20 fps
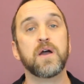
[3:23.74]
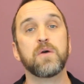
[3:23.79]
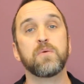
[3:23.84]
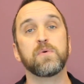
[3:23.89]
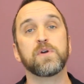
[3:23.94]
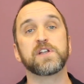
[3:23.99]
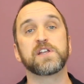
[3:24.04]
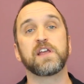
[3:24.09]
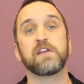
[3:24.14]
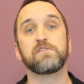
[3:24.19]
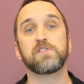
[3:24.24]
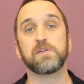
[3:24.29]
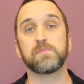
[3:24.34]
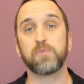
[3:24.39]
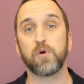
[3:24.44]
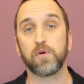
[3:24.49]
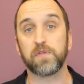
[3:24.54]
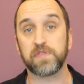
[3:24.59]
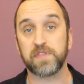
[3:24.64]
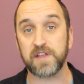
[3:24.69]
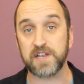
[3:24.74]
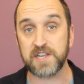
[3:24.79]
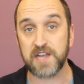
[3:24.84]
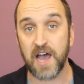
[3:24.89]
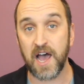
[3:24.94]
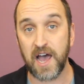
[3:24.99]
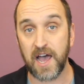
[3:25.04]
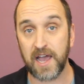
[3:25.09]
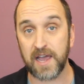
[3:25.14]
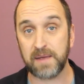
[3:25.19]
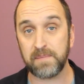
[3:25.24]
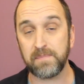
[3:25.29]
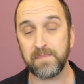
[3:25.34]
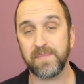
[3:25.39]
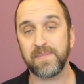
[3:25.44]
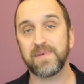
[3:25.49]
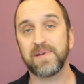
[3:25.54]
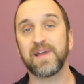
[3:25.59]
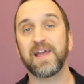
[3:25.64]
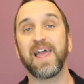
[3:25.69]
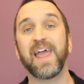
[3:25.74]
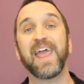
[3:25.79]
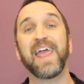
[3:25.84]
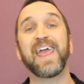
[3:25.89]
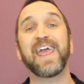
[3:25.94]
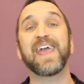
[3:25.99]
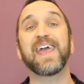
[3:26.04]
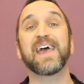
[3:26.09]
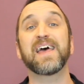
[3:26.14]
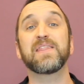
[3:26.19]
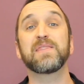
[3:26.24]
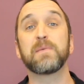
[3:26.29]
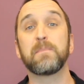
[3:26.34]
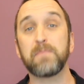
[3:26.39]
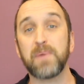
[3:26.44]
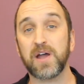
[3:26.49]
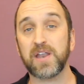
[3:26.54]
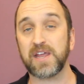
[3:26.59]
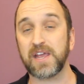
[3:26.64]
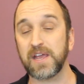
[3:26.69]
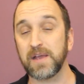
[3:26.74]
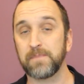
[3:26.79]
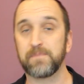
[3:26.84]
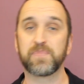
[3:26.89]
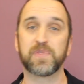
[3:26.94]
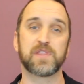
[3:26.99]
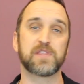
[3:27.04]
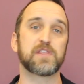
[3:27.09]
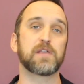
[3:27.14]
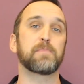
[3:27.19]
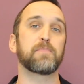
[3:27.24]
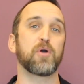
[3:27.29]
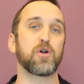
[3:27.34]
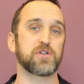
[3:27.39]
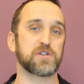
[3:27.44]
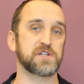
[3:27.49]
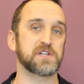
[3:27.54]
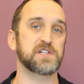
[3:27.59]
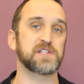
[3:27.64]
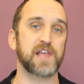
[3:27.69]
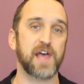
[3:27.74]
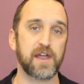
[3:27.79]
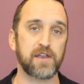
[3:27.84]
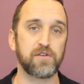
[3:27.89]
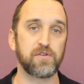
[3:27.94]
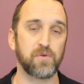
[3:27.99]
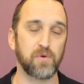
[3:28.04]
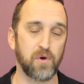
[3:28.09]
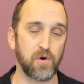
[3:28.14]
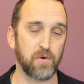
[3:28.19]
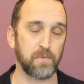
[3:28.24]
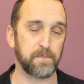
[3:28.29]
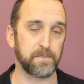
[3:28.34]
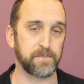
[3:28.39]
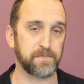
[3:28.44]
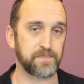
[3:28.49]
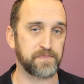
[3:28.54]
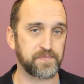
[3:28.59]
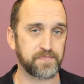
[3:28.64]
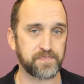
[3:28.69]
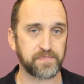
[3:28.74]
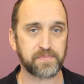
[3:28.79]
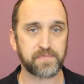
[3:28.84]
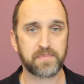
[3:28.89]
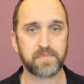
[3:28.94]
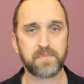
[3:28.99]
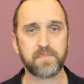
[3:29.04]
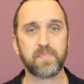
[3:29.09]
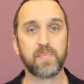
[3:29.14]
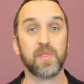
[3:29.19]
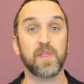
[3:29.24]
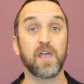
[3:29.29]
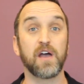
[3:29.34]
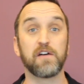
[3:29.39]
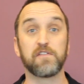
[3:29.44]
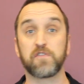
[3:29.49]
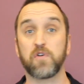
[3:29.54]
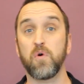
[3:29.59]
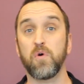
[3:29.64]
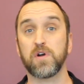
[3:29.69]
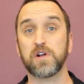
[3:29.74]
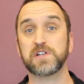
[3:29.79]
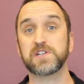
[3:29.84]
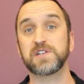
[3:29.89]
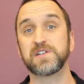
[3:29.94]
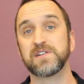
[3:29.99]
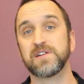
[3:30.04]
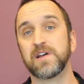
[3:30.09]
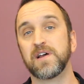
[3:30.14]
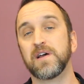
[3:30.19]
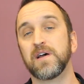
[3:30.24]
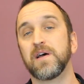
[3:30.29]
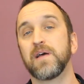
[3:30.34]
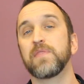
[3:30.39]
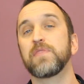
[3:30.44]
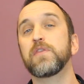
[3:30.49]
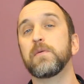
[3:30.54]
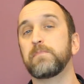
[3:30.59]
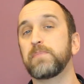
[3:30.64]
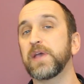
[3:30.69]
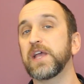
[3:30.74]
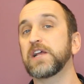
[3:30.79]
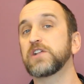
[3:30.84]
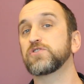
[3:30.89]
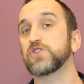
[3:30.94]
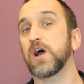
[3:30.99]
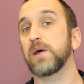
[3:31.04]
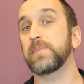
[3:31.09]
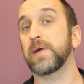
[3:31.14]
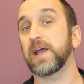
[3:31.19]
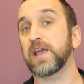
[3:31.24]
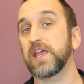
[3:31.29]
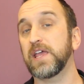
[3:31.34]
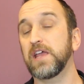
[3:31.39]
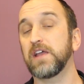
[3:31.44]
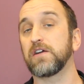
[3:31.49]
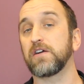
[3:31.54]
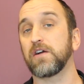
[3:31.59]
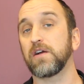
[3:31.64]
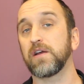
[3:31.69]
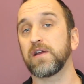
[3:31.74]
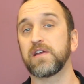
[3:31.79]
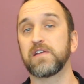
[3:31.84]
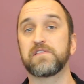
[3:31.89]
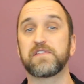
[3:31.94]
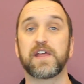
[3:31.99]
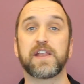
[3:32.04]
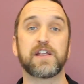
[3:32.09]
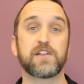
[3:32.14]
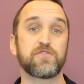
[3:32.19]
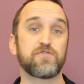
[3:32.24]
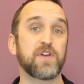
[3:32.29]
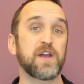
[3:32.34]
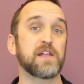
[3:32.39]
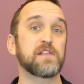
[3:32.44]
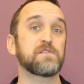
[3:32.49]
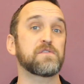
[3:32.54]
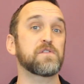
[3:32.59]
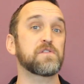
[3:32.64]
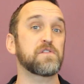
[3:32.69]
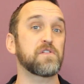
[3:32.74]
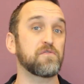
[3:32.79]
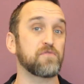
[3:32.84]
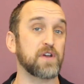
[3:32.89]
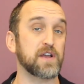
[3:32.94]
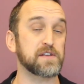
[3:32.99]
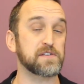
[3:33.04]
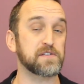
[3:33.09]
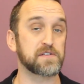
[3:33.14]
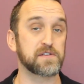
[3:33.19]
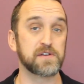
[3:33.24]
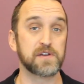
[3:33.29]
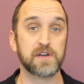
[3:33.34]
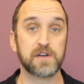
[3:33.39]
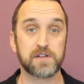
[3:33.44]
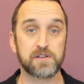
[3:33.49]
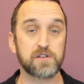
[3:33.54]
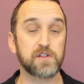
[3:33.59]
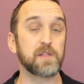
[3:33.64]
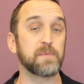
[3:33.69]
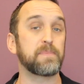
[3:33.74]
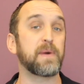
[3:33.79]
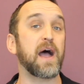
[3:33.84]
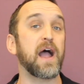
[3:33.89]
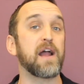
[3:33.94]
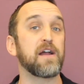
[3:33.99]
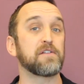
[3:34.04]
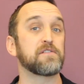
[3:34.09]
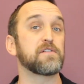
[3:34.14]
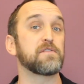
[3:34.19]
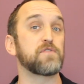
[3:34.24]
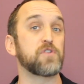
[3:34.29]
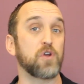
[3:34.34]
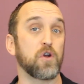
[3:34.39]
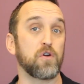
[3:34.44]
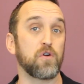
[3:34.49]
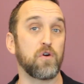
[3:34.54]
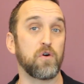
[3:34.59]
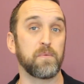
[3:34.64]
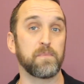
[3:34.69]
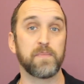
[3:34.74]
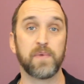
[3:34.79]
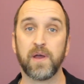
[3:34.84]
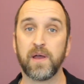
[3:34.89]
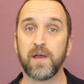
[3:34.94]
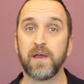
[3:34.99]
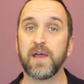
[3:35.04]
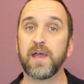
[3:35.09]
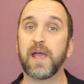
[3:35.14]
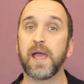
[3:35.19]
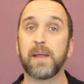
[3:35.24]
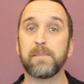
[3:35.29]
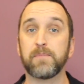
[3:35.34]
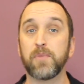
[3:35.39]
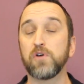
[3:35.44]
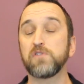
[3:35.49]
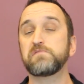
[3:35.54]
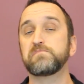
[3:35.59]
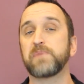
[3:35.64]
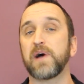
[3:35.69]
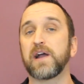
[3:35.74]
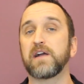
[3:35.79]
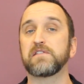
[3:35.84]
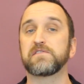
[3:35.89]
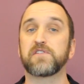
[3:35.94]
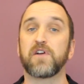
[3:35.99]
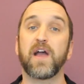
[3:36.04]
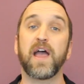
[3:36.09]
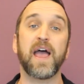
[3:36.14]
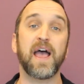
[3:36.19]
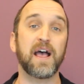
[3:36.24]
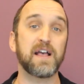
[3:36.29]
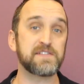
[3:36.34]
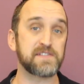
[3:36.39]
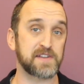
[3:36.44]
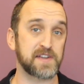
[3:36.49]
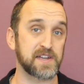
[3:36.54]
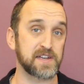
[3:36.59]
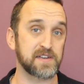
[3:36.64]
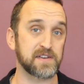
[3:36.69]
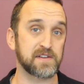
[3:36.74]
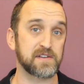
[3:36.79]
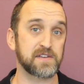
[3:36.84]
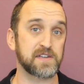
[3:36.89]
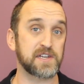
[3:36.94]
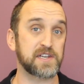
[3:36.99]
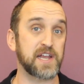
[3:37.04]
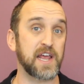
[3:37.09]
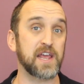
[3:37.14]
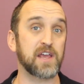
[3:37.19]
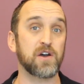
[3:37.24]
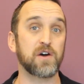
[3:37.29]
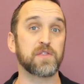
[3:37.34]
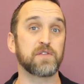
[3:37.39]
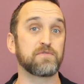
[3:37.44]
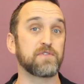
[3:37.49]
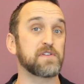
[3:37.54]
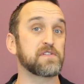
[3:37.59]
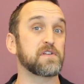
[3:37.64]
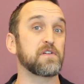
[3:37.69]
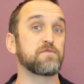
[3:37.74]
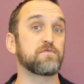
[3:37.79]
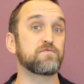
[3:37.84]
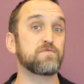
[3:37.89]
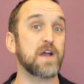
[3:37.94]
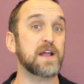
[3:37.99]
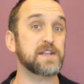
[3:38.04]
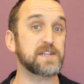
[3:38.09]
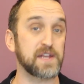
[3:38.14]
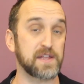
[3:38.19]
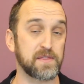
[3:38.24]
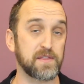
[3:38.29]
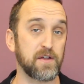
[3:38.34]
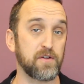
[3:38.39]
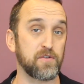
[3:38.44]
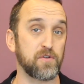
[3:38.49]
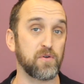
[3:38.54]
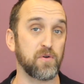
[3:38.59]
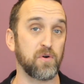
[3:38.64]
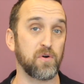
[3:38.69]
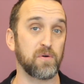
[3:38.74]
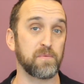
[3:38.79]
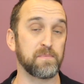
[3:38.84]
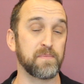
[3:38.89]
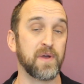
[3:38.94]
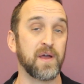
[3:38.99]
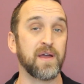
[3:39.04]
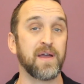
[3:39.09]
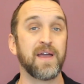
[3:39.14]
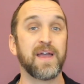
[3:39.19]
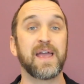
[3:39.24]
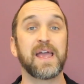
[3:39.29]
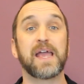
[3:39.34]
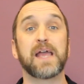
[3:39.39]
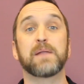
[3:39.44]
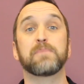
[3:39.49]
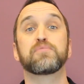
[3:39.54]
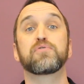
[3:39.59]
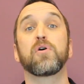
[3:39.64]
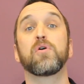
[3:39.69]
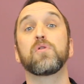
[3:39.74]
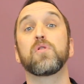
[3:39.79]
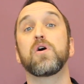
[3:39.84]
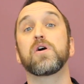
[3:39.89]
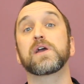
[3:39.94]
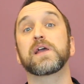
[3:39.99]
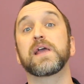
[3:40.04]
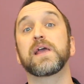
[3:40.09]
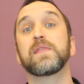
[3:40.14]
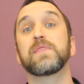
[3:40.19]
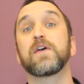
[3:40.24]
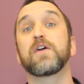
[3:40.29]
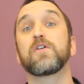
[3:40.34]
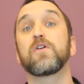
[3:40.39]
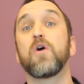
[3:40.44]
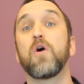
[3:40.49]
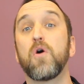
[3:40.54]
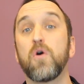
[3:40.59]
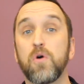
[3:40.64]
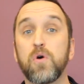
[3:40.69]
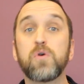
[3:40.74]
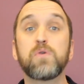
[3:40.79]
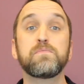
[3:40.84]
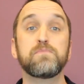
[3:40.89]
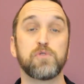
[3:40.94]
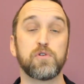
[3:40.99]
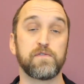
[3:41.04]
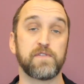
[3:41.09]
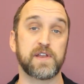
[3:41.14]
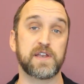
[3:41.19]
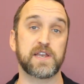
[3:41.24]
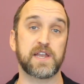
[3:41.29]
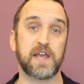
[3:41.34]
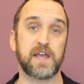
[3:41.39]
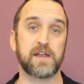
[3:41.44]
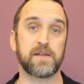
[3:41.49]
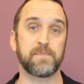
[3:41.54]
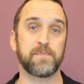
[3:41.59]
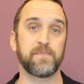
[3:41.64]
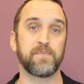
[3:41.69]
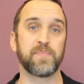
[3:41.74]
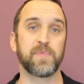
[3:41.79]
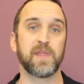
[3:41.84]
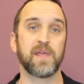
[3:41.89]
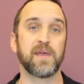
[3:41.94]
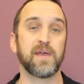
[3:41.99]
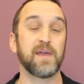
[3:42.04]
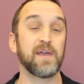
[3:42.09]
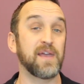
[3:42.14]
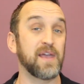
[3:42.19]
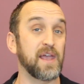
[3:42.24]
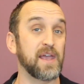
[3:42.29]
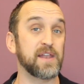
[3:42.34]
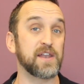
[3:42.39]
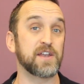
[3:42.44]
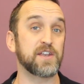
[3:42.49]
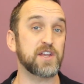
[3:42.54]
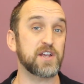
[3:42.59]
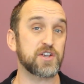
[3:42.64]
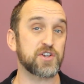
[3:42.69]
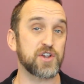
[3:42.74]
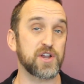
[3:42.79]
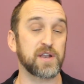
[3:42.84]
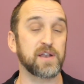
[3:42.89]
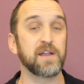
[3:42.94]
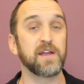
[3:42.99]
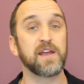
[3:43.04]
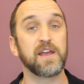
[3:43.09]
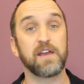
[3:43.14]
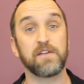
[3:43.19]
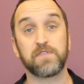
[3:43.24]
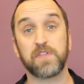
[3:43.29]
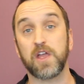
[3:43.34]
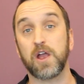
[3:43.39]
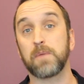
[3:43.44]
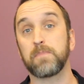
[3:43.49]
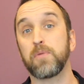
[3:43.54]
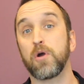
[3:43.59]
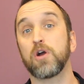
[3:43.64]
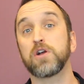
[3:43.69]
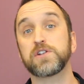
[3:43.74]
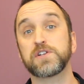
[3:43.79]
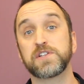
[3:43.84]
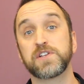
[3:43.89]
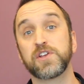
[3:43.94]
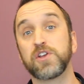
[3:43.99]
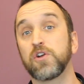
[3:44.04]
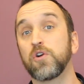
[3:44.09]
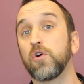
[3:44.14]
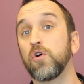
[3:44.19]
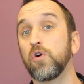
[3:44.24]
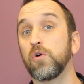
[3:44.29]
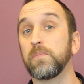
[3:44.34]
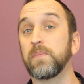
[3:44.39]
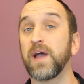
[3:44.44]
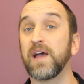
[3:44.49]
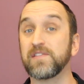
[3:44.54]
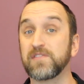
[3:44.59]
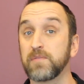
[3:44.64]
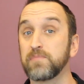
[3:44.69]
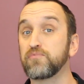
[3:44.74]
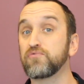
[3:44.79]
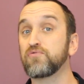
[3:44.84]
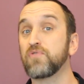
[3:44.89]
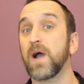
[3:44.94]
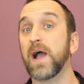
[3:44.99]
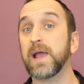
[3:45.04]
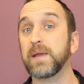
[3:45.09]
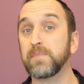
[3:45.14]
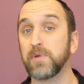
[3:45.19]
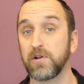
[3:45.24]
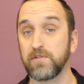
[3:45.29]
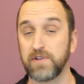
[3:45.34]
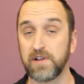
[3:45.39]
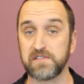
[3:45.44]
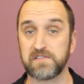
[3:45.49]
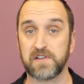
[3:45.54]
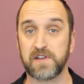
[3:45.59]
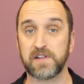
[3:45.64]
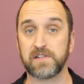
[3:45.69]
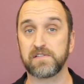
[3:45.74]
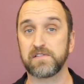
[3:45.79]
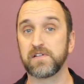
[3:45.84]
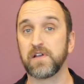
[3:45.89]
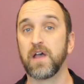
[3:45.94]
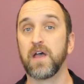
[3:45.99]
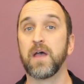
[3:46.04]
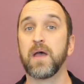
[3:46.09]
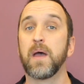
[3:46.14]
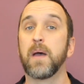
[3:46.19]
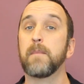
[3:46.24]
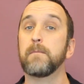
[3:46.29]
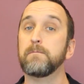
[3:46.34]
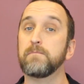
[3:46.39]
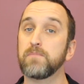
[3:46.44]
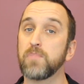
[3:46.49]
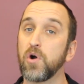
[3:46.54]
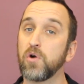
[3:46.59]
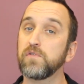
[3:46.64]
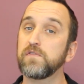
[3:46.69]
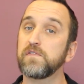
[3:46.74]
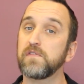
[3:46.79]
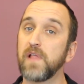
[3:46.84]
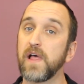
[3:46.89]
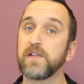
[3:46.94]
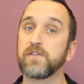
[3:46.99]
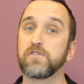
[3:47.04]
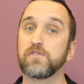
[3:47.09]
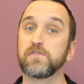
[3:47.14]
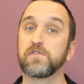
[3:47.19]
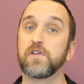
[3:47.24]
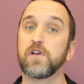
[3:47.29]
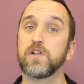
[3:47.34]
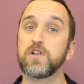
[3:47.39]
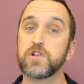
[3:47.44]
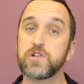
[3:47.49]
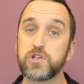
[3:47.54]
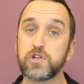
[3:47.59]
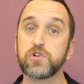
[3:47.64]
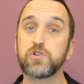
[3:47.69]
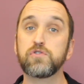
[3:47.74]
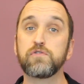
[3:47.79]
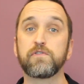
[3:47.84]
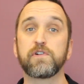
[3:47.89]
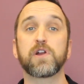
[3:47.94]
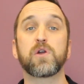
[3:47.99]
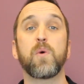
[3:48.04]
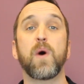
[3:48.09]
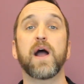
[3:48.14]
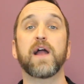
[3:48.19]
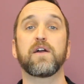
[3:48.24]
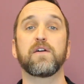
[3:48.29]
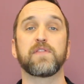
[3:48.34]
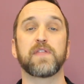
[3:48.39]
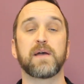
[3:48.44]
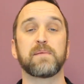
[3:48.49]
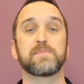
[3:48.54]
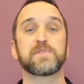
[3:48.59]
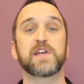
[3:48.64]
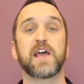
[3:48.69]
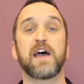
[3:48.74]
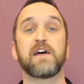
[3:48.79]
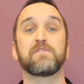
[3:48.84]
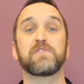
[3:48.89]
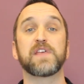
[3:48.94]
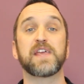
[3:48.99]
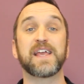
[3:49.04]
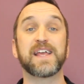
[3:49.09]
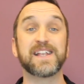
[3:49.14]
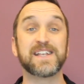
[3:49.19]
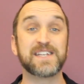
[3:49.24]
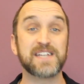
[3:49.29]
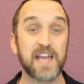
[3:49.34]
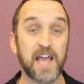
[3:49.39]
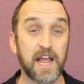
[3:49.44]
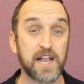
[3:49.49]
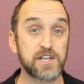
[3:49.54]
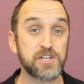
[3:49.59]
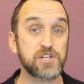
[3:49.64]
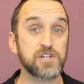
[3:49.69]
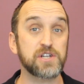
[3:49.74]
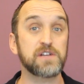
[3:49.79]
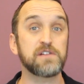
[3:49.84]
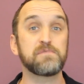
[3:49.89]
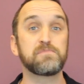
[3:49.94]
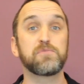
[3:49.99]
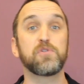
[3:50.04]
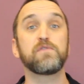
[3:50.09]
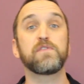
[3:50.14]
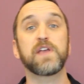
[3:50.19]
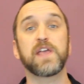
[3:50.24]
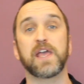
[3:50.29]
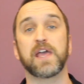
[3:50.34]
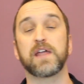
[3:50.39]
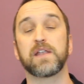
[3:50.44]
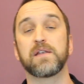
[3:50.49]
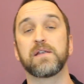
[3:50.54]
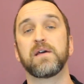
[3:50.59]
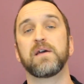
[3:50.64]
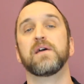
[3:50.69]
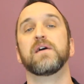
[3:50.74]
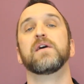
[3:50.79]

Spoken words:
which gives you both the time and the money to purchase that new home. Of course, the big drawback here is that it transfers the risk to the buyers of your home, and most buyers are hesitant to take on the risk of renting their new home and prolonging their own move-in date. In addition, if they are purchasing your home as a primary residence, most lenders do require them to have the intention of moving in